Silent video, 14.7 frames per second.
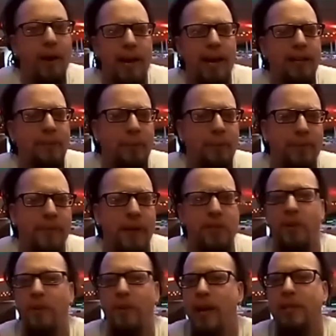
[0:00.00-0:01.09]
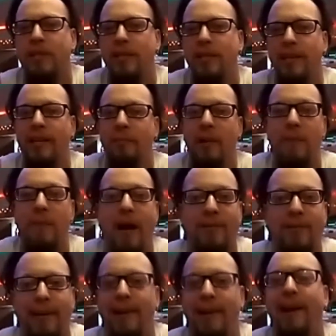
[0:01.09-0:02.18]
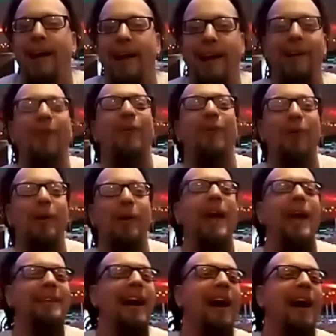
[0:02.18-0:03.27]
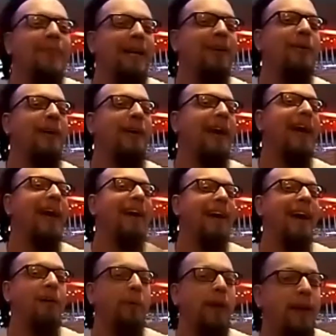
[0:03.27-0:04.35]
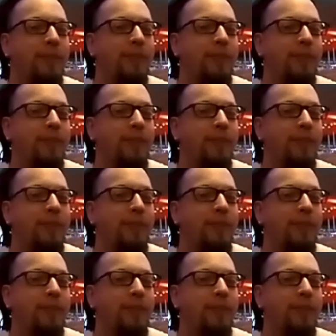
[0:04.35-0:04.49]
into professional wrestling. My mom's like, oh, okay, Tommy, okay, yeah, whatever.